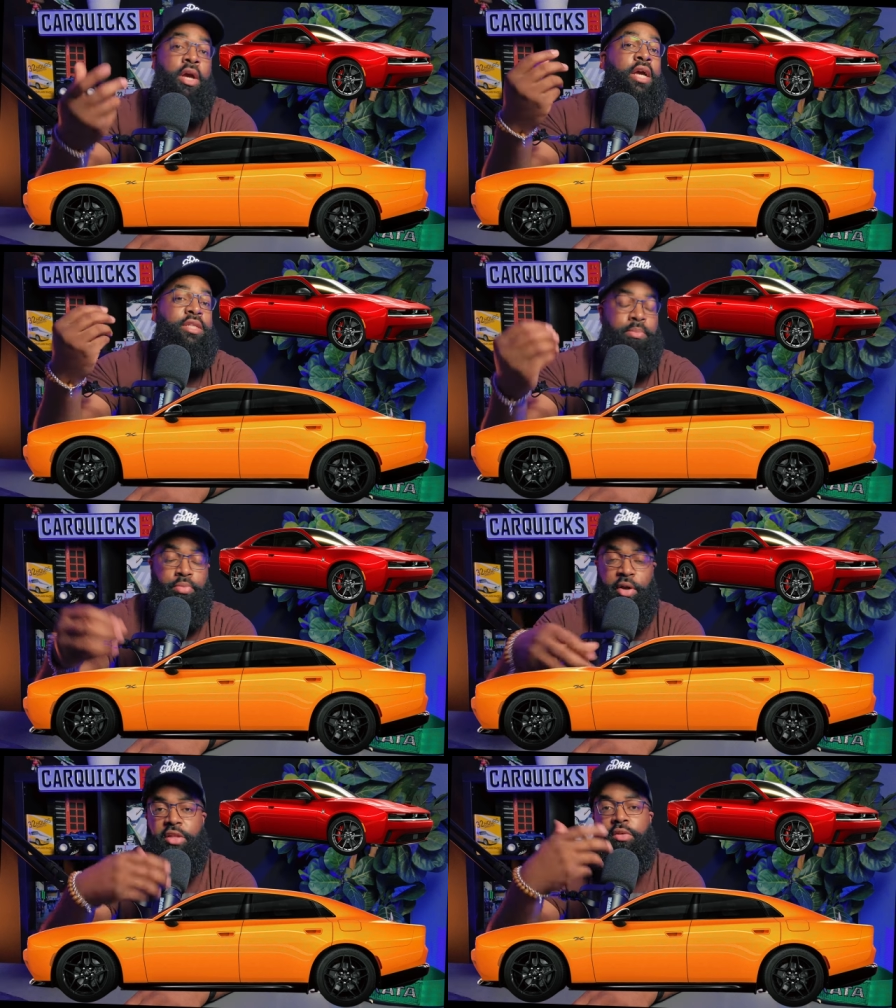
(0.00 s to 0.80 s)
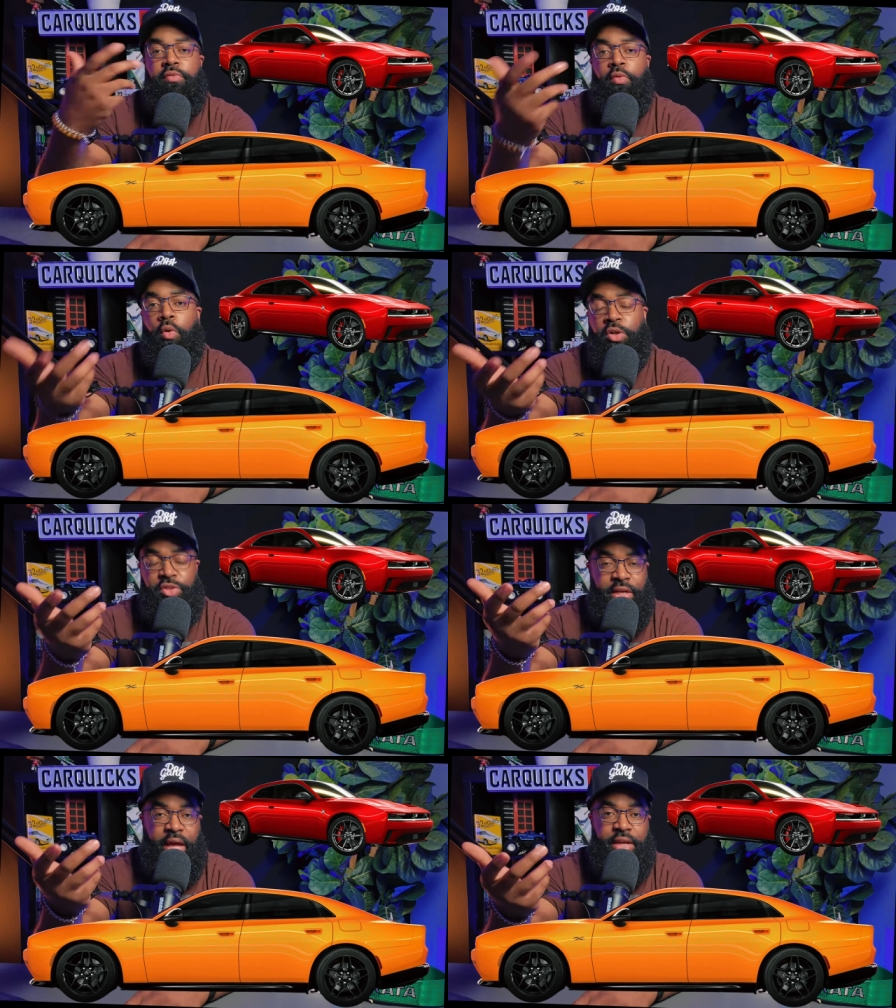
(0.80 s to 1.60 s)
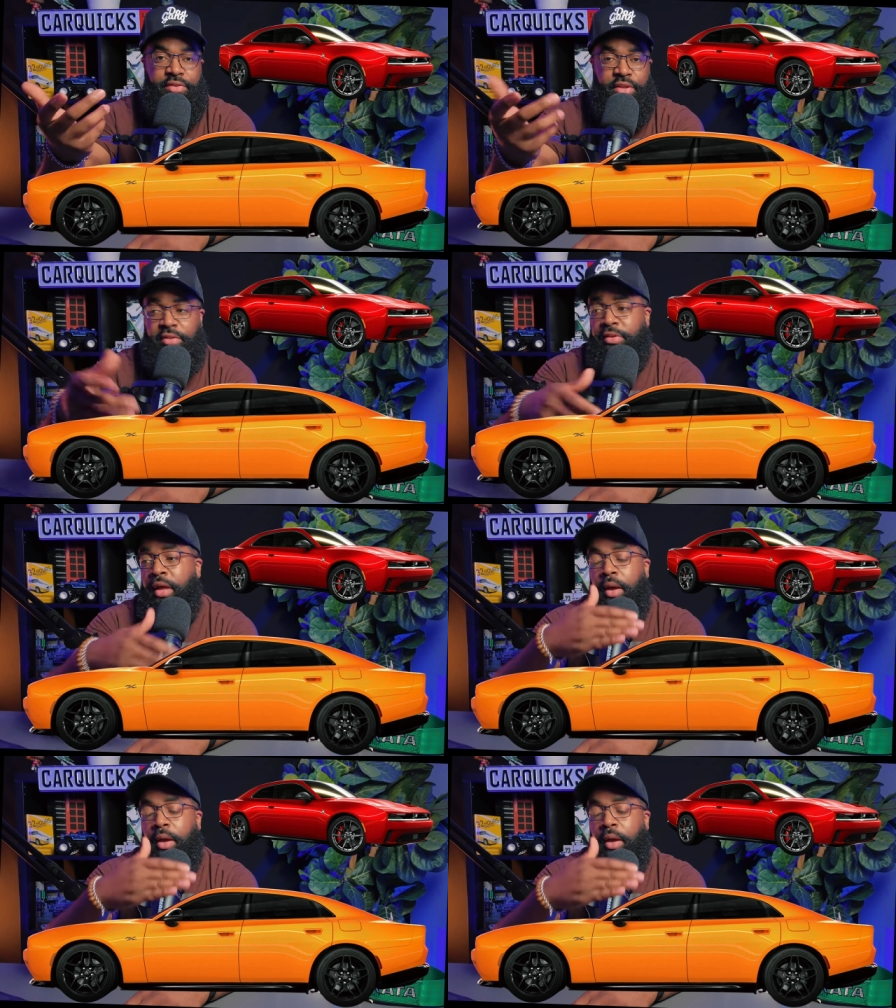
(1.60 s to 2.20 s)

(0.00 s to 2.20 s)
to bring it to four hundred ninety-six.